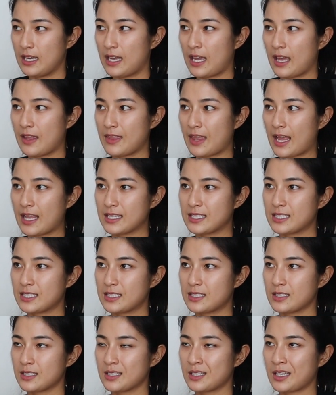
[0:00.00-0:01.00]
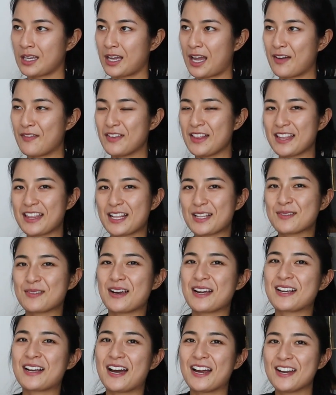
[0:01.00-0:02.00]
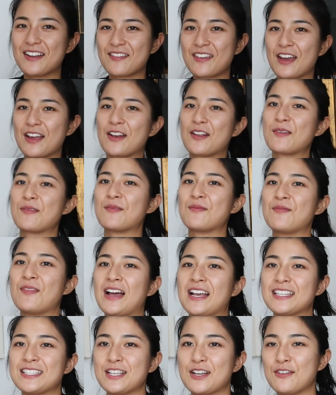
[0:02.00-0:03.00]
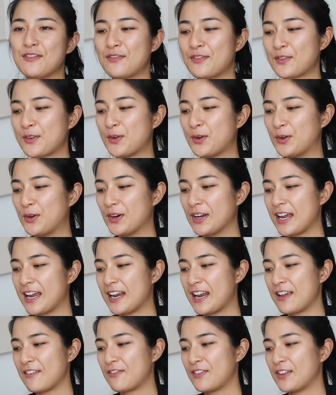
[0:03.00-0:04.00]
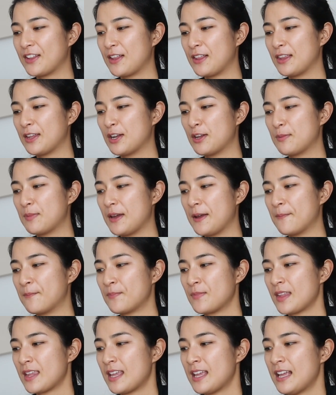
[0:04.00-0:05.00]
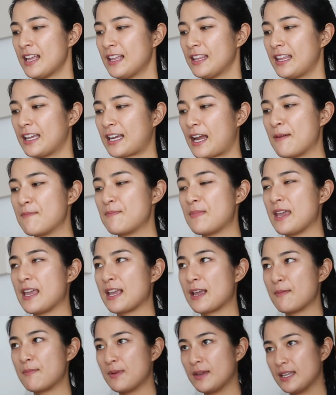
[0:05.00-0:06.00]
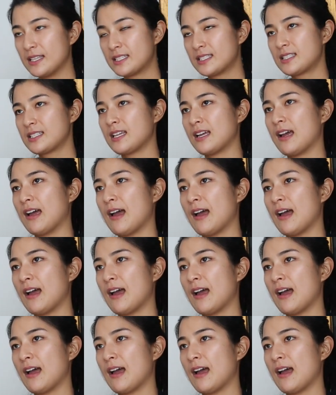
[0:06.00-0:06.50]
And I feel that's where I kind of get myself caught, and I feel a little bit I'm being a bit